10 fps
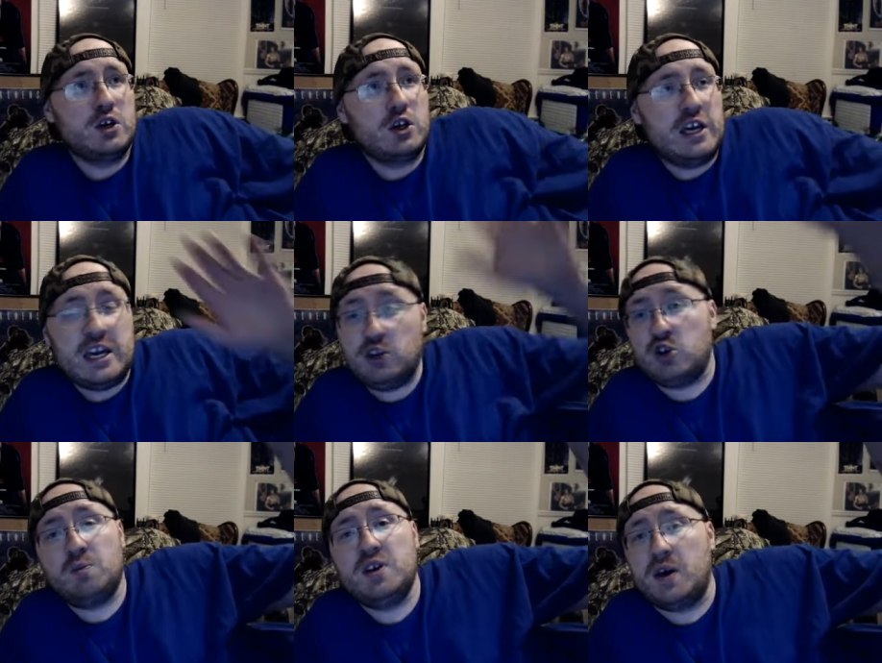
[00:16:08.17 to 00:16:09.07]
he should
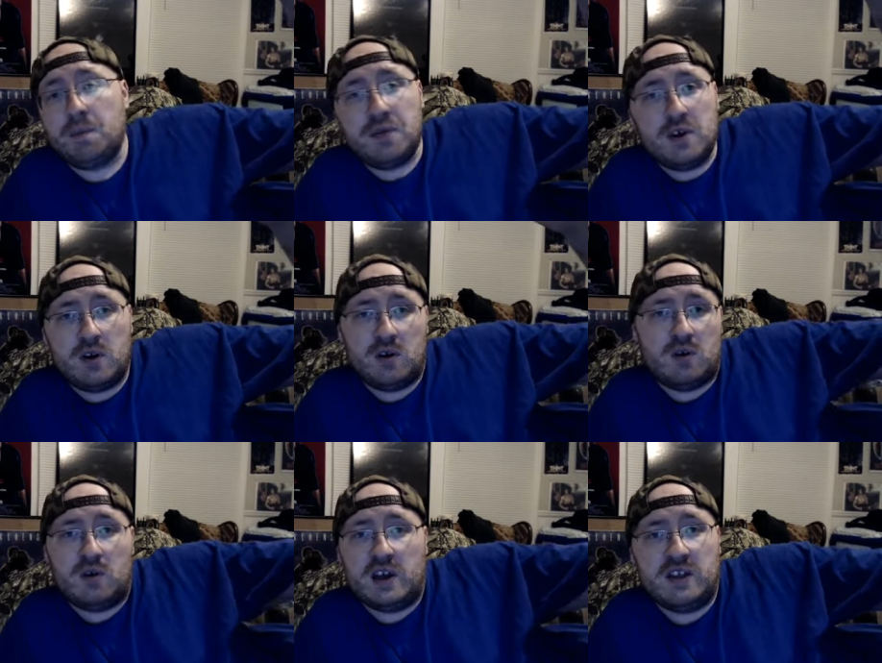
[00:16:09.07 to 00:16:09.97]
be up
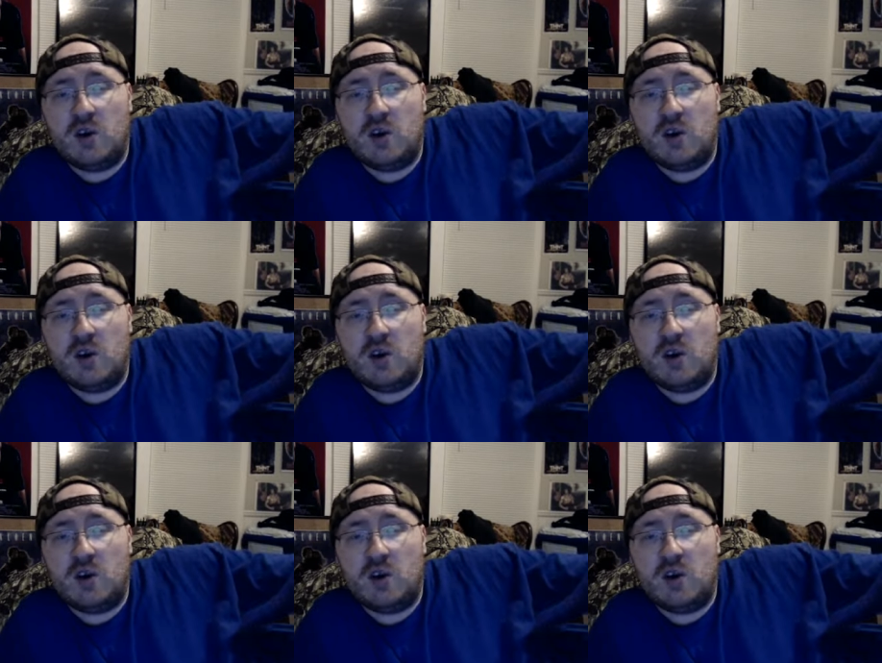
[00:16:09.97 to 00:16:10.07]
there in the